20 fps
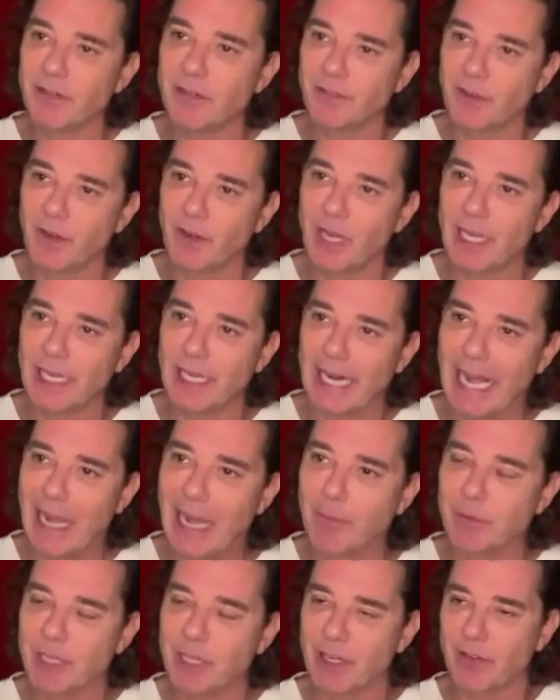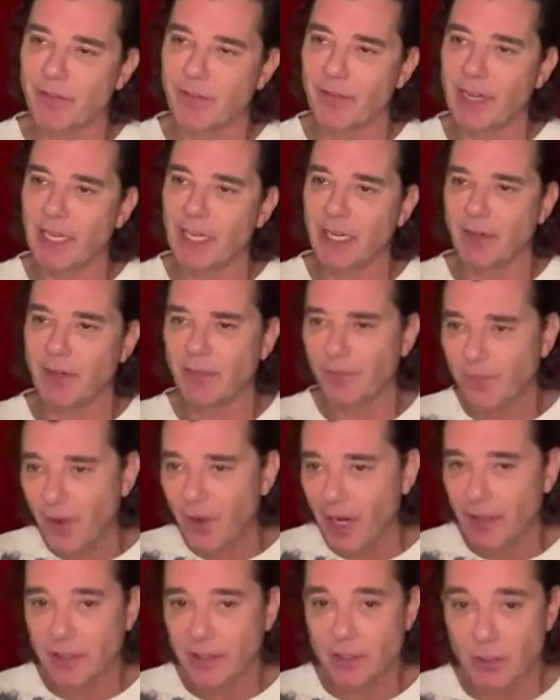feel like an abject failure.
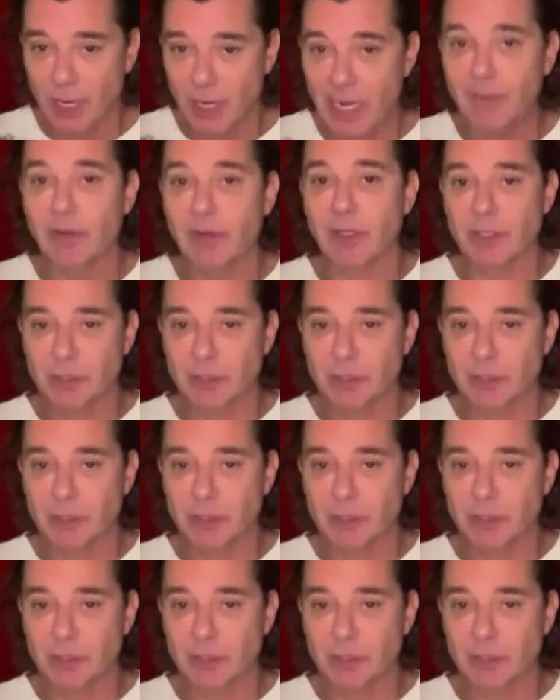Fuck, this is not happening.